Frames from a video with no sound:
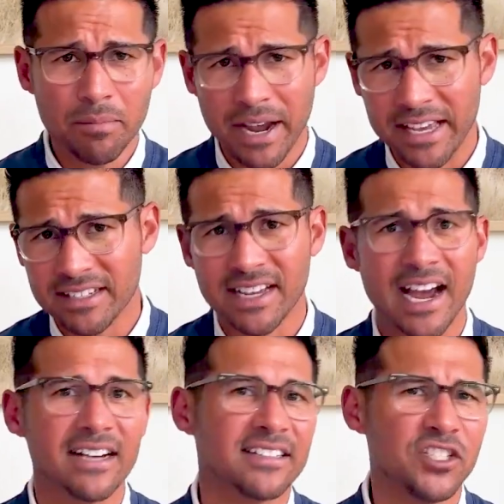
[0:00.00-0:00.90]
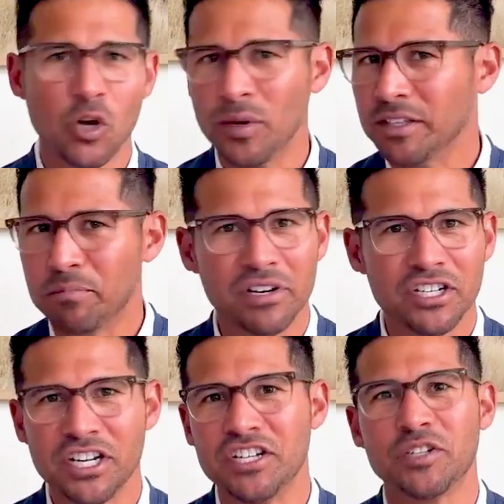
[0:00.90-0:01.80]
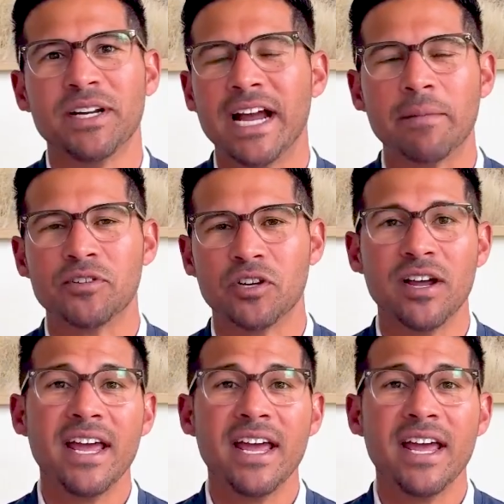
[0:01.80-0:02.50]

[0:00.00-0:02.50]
pay the tax, deal with depreciation recapture,